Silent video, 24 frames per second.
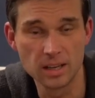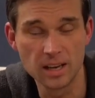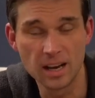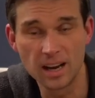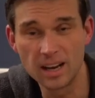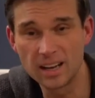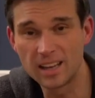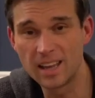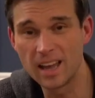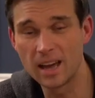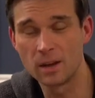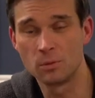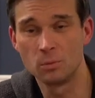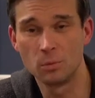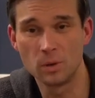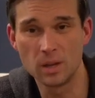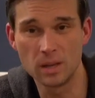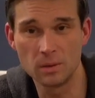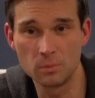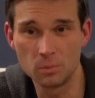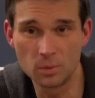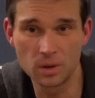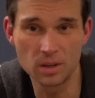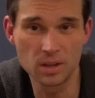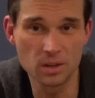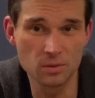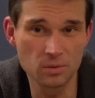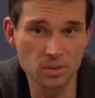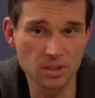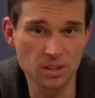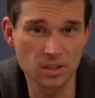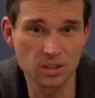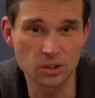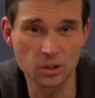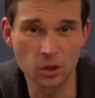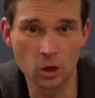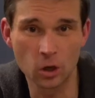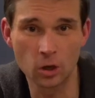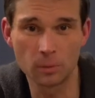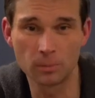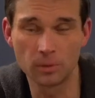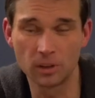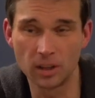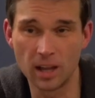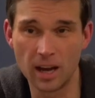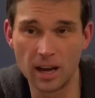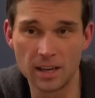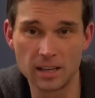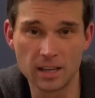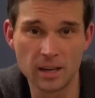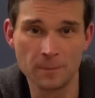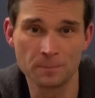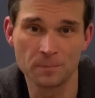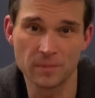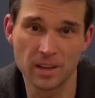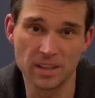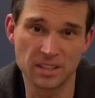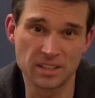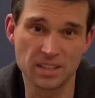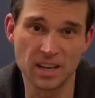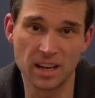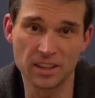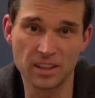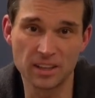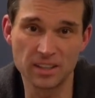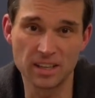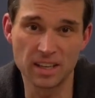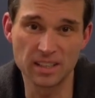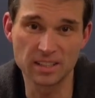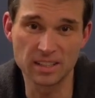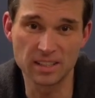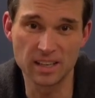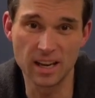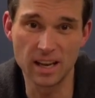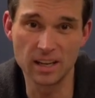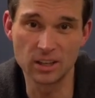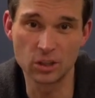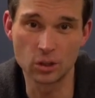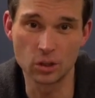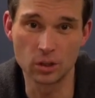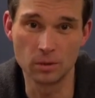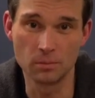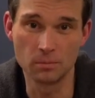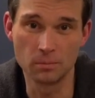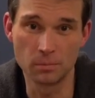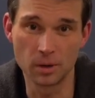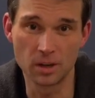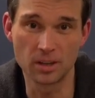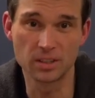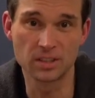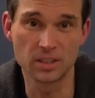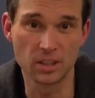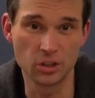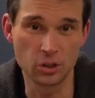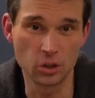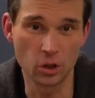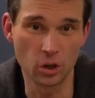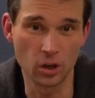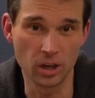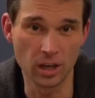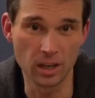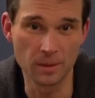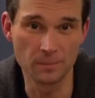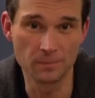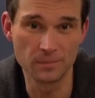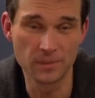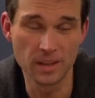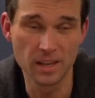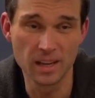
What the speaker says: Again, we use the term a lot, it's not the destination, but it's the journey.